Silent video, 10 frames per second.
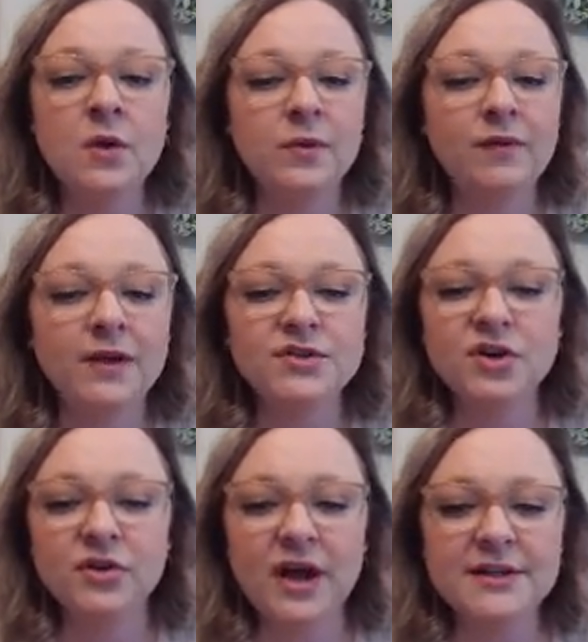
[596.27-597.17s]
we've got
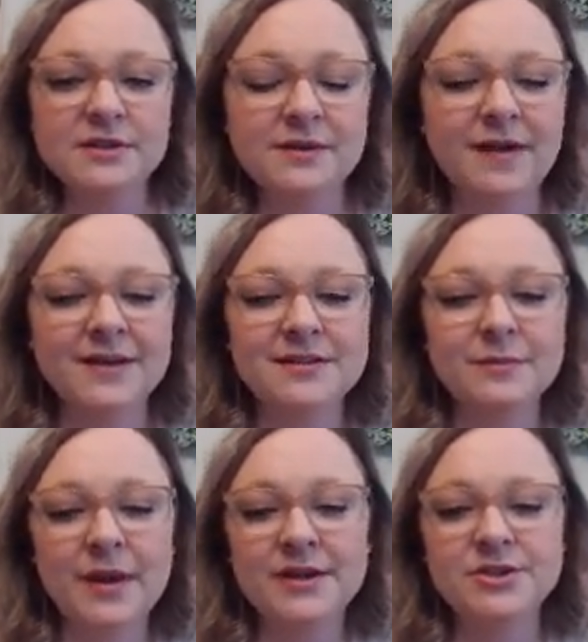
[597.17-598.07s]
donuts, we've got some
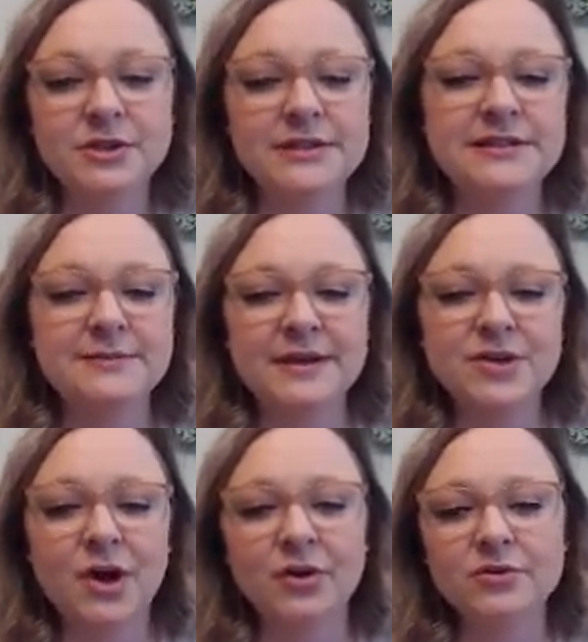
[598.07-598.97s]
pastries,
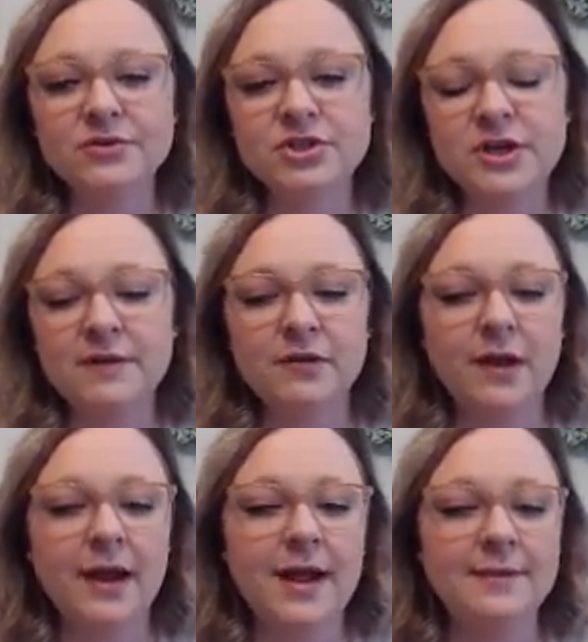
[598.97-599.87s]
McDonald's,
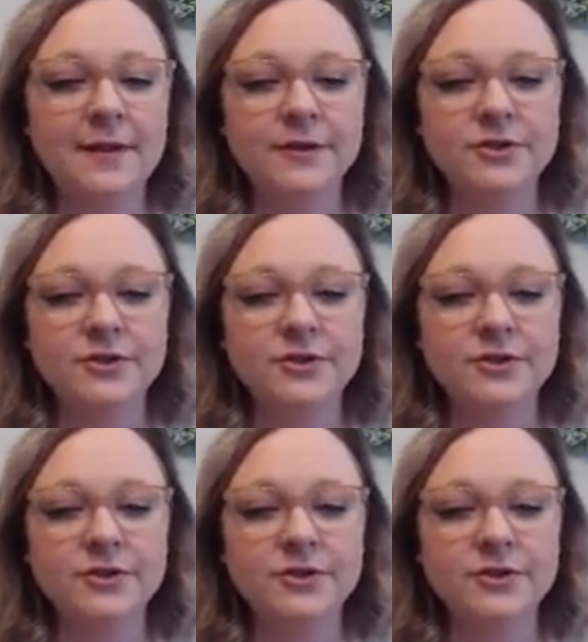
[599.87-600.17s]
Chick-fil-A, and then the